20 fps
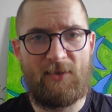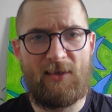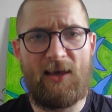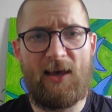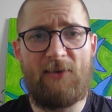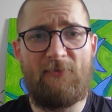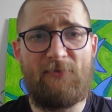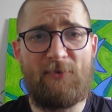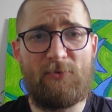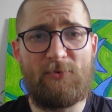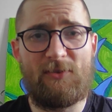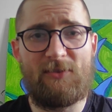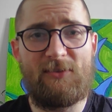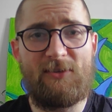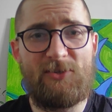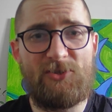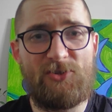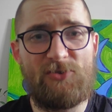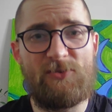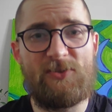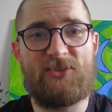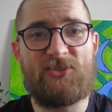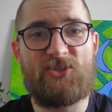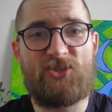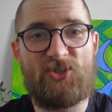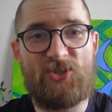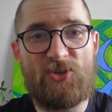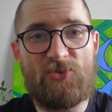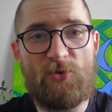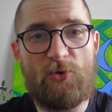I found literally
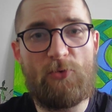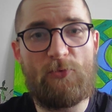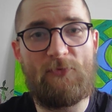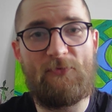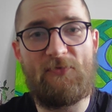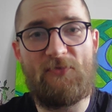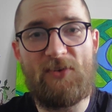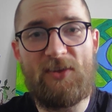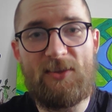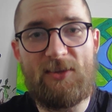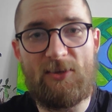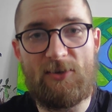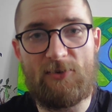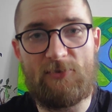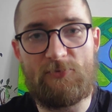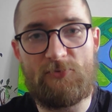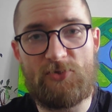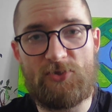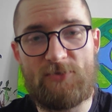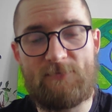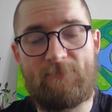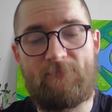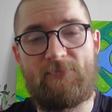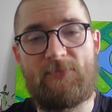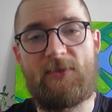zero videos